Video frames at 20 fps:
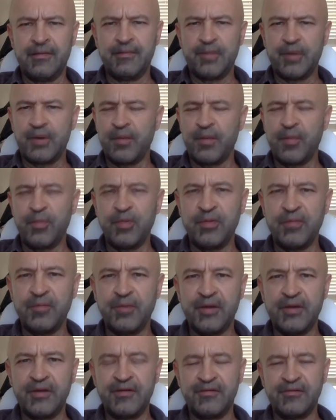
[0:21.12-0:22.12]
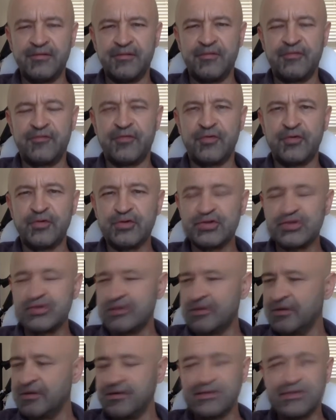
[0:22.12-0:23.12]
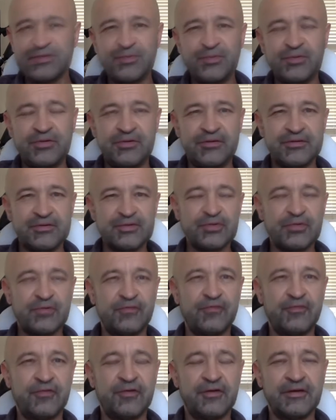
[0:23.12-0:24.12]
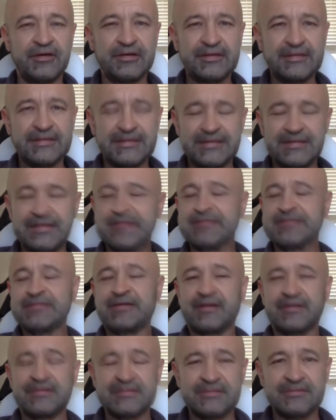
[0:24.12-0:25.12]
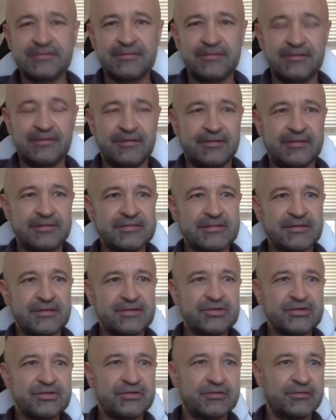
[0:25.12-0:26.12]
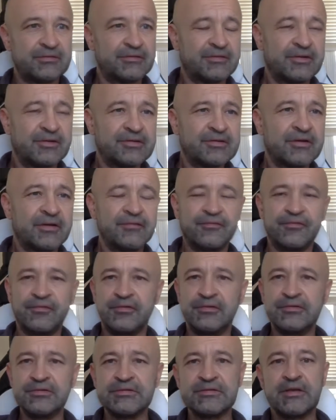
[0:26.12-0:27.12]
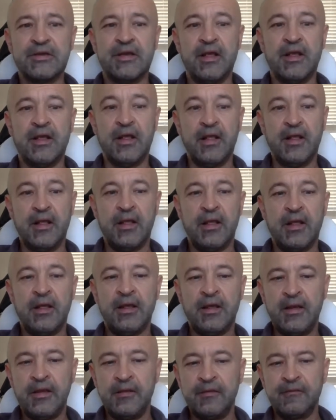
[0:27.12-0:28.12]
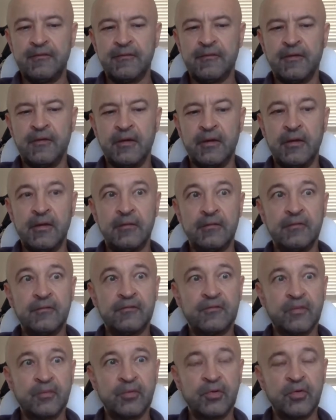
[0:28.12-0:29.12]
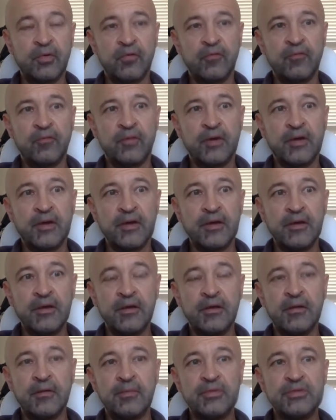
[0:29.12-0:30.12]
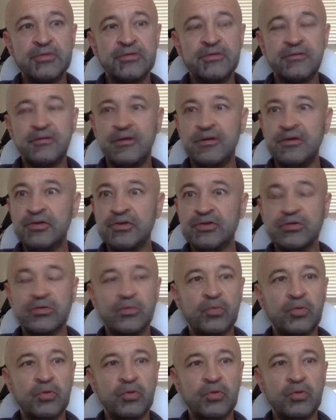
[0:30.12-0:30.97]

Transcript: probably my first experience of kickstarting such a great conference. And uh, the topic of my uh, presentation